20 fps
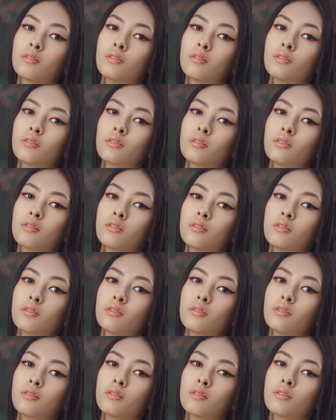
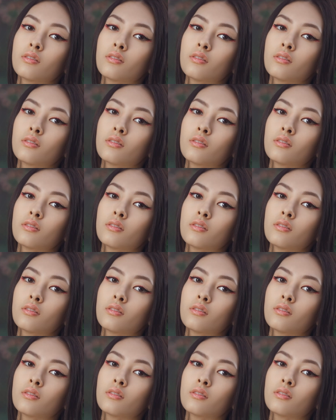
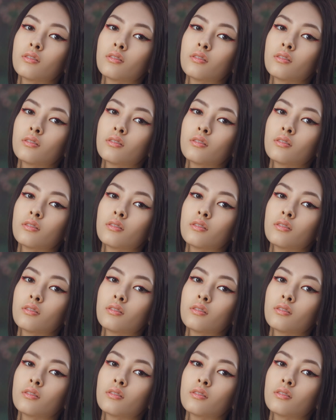Nobody speaks.